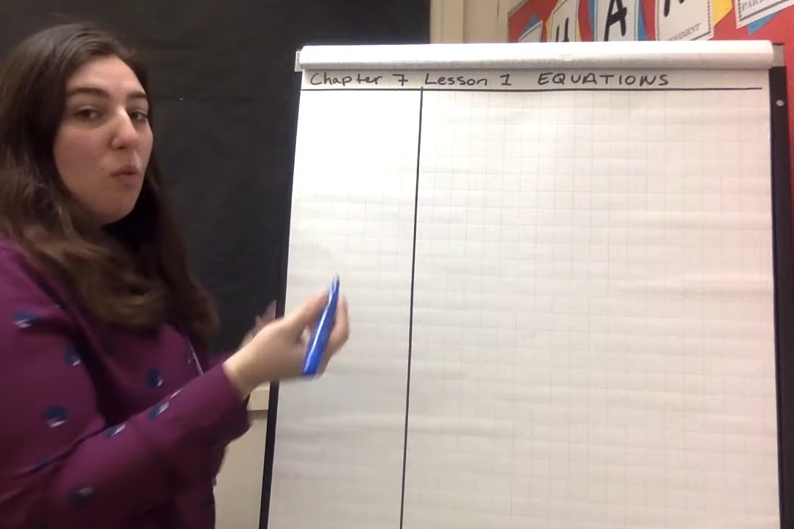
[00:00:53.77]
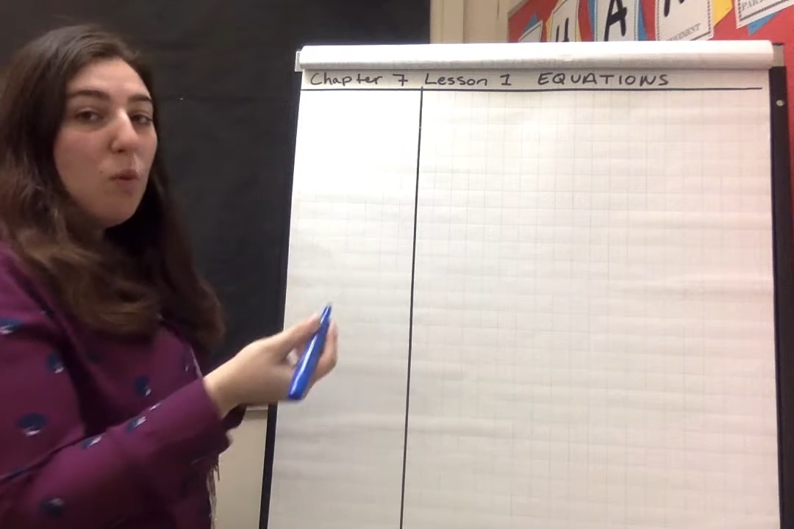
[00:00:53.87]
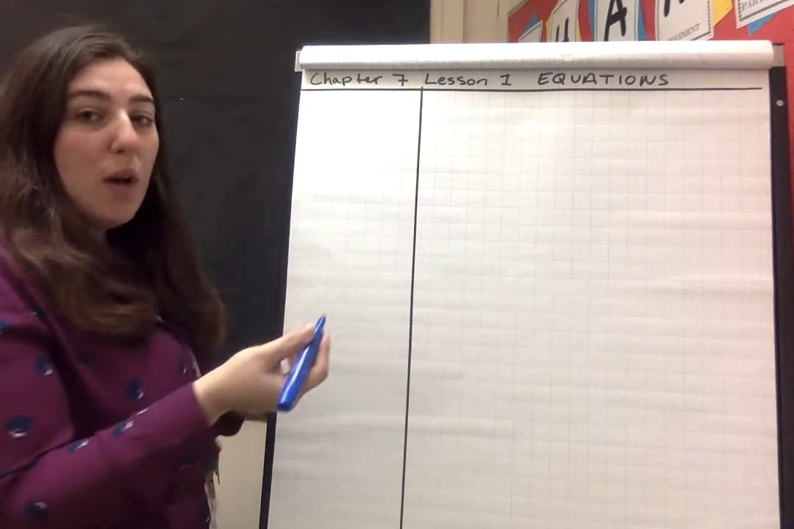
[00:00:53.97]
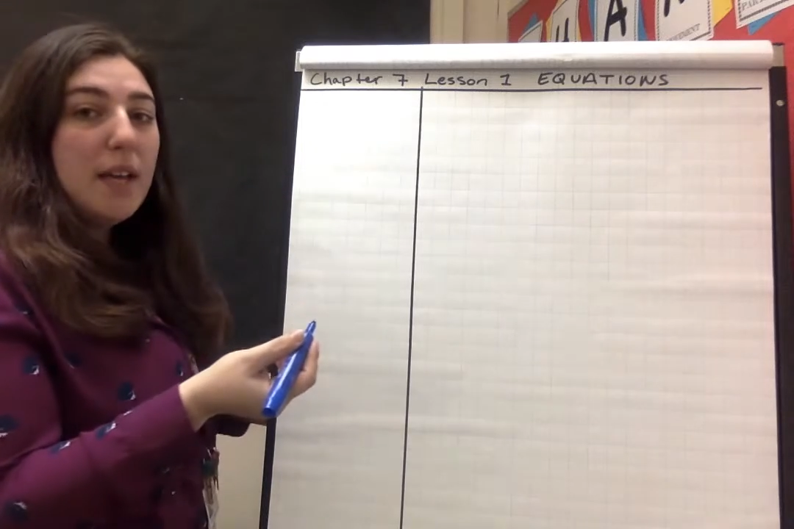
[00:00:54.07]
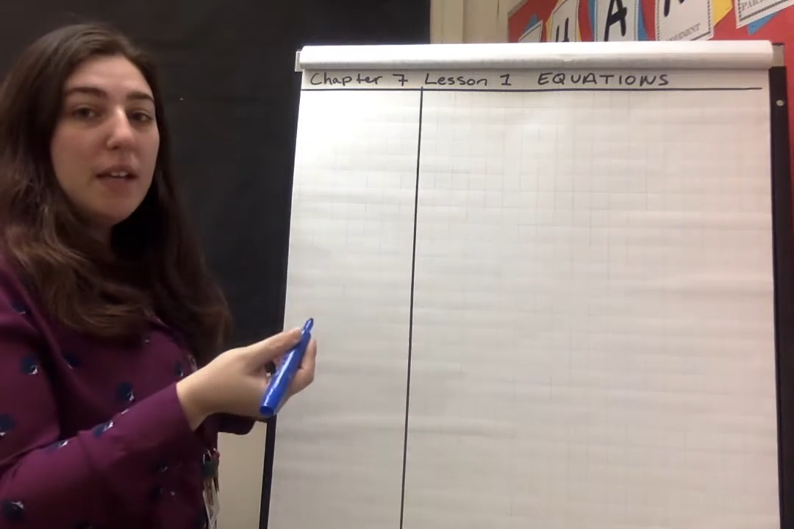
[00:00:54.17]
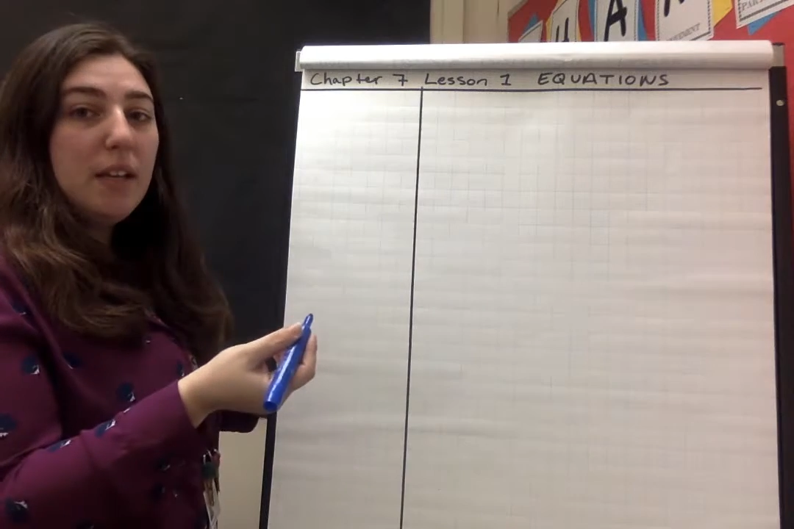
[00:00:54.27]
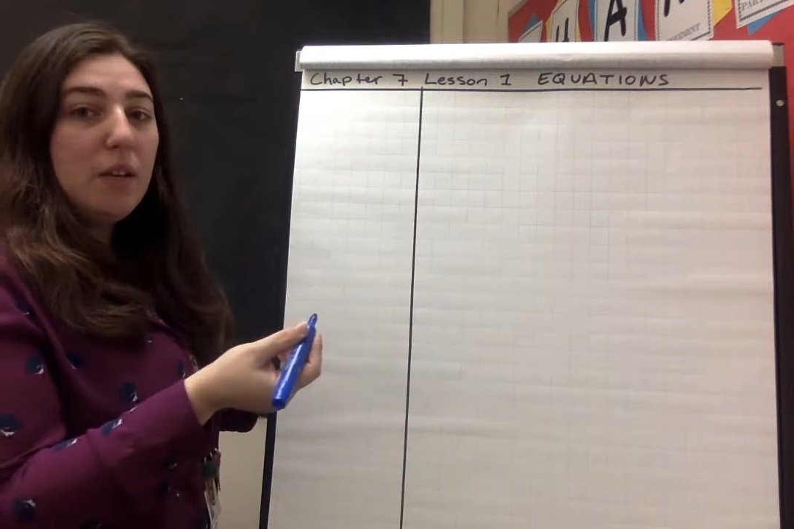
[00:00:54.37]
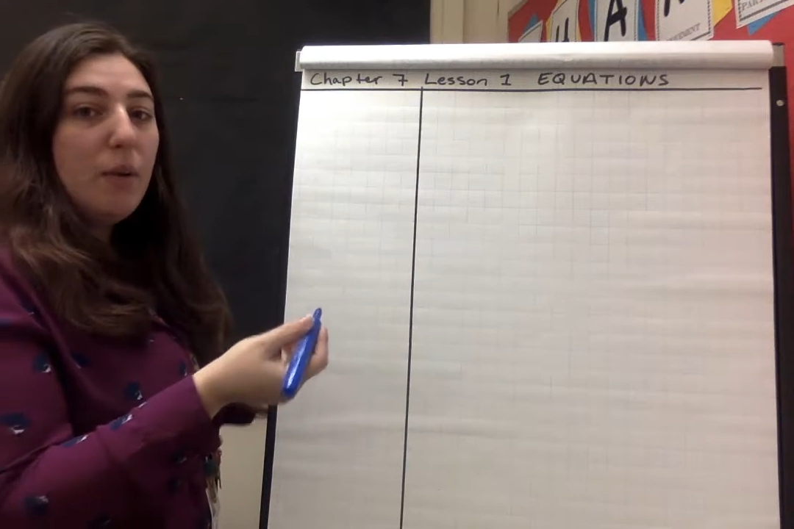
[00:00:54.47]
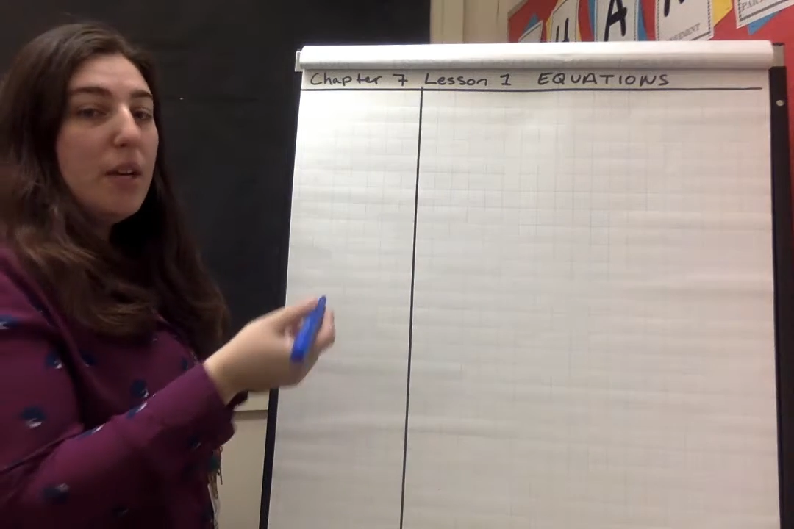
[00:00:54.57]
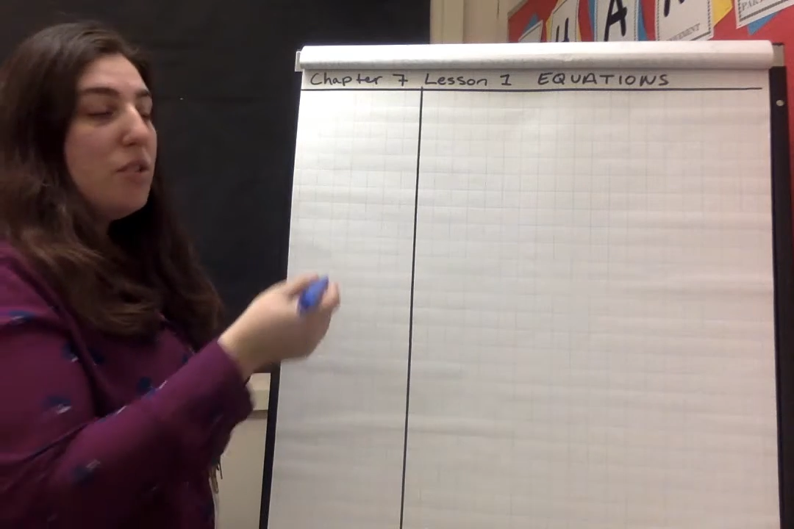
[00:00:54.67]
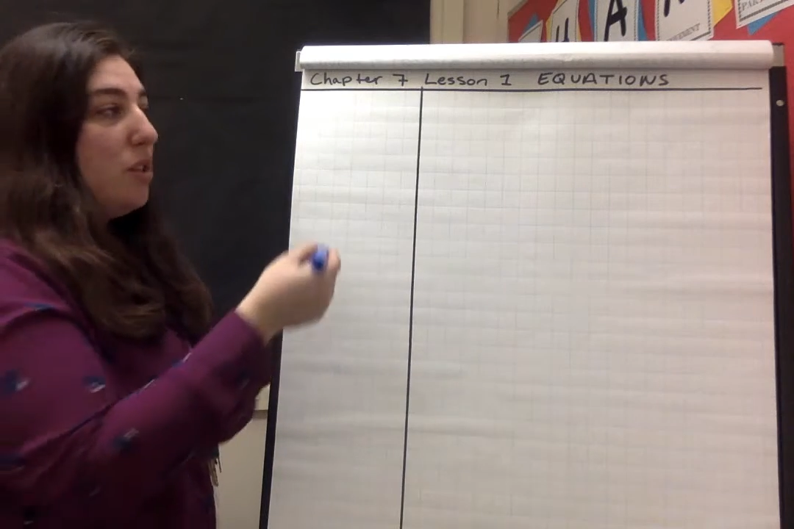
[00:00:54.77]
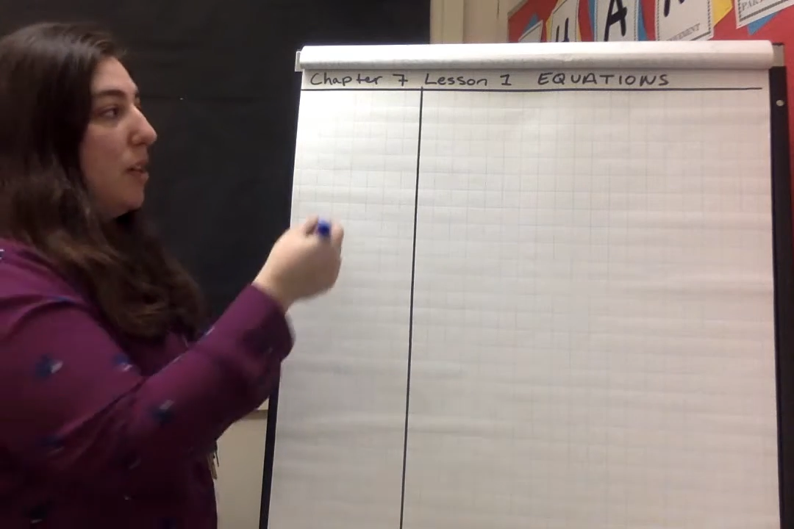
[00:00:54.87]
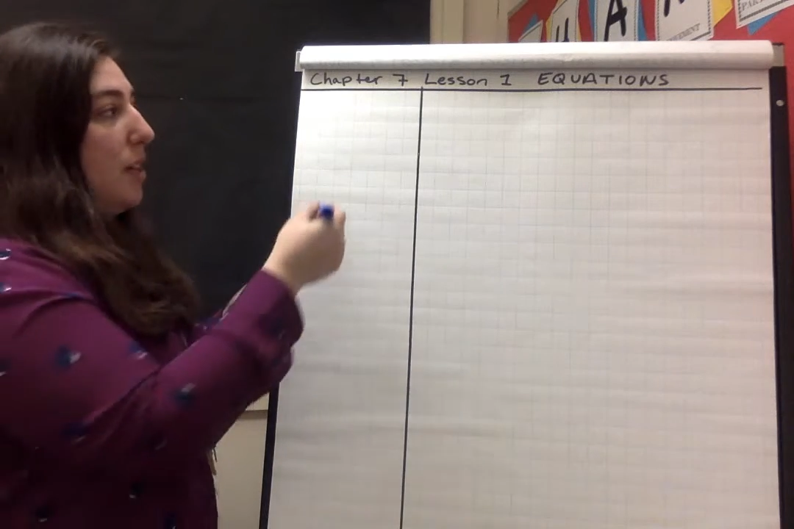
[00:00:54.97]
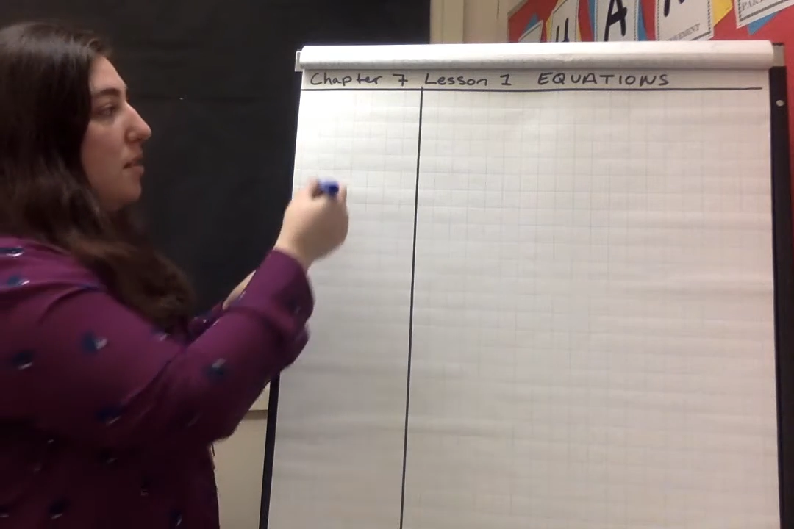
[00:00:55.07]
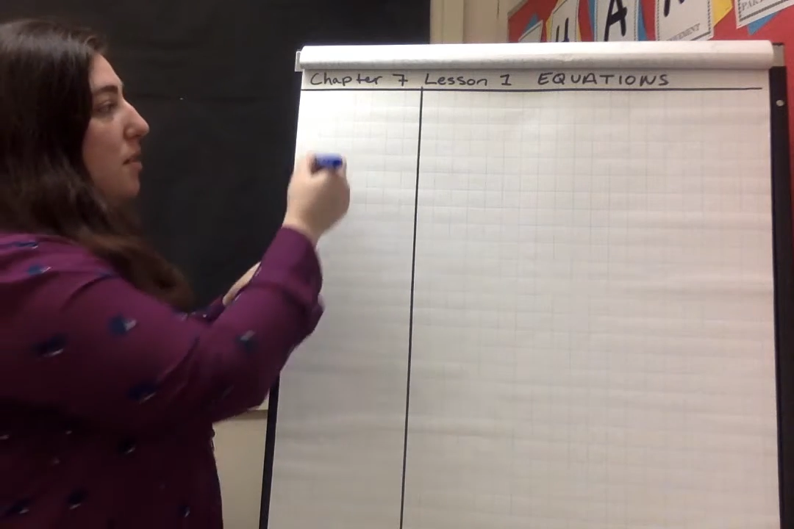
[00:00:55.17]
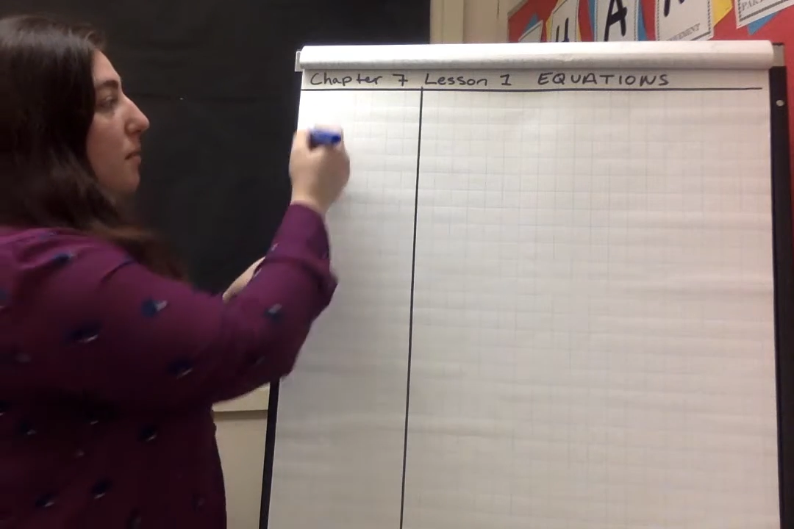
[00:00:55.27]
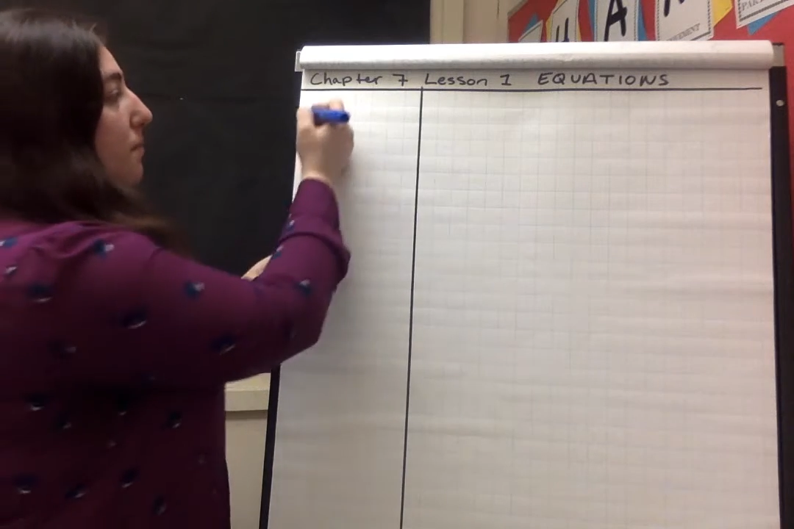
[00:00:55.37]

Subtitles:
what an equation is.